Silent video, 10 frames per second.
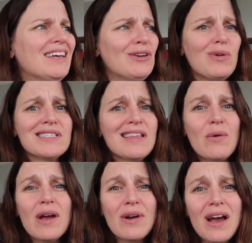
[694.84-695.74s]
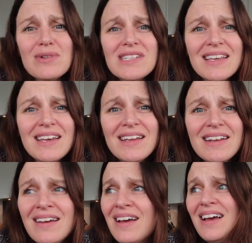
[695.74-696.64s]
It wasn't that way when I was a
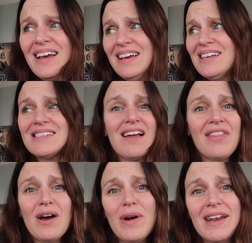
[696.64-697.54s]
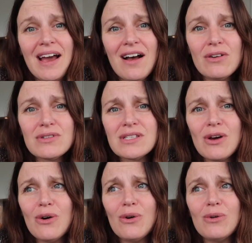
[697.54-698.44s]
kid. It's not that way now.
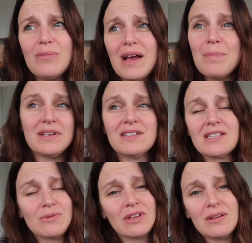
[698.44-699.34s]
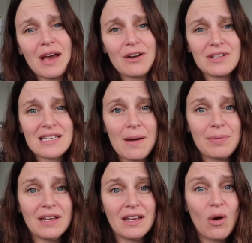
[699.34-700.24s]
So my opinion doesn't really matter. It's
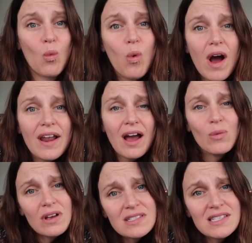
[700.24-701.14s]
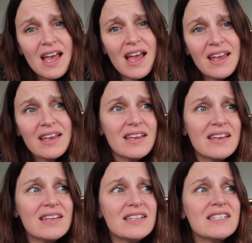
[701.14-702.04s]
happening. What I will
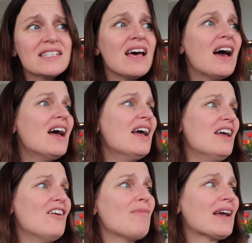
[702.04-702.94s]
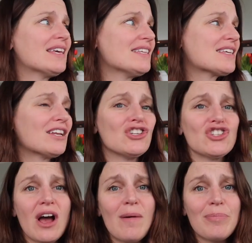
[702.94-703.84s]
say is, if my kid's gonna
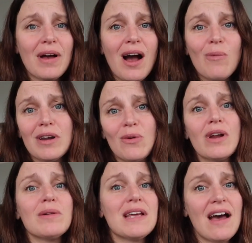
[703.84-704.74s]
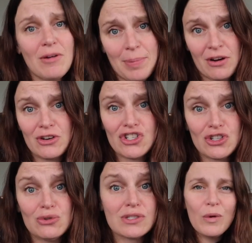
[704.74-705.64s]
jump, I'm gonna want him to have a pair of
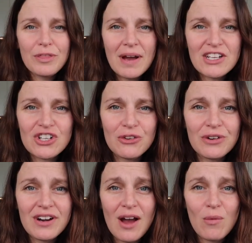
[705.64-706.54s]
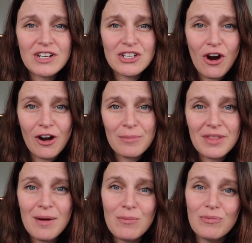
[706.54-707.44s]
shoes. With my children, I want to arm
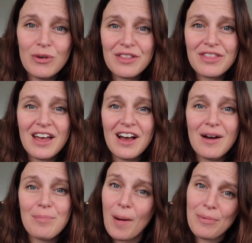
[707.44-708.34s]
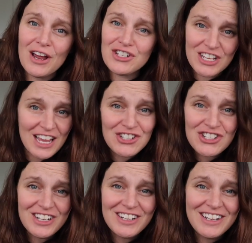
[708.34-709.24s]
them with proper
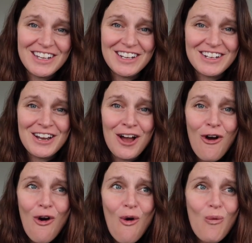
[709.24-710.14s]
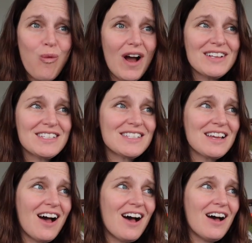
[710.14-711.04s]
education in
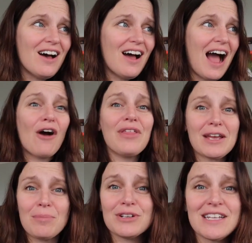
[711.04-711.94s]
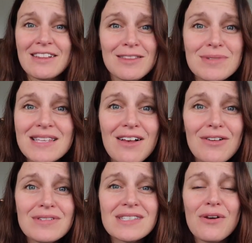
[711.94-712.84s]
how they can protect
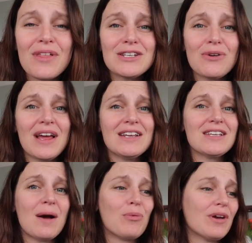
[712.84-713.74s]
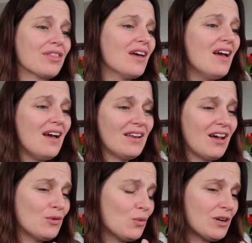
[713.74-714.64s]
themselves so they don't end up with an
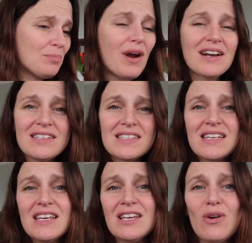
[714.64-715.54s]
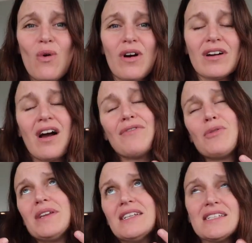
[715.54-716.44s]
unwanted pregnancy or, God
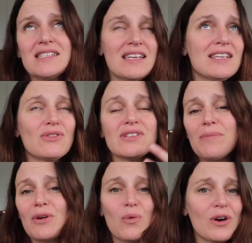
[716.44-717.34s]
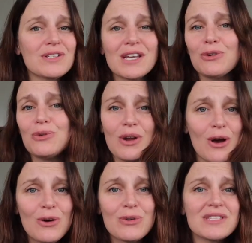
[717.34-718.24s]
forbid, a disease or something worse, like who
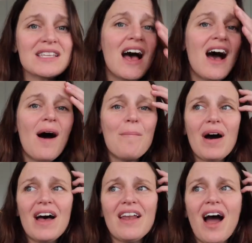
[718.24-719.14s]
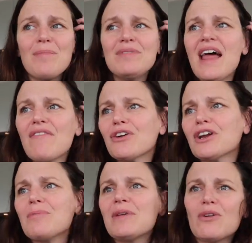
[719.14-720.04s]
knows. But I'm never
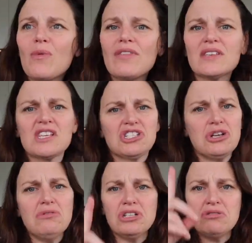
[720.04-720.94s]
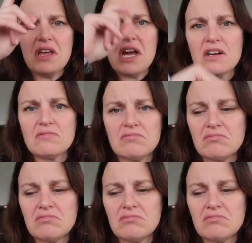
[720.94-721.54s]
gonna be the one that says, don't do that,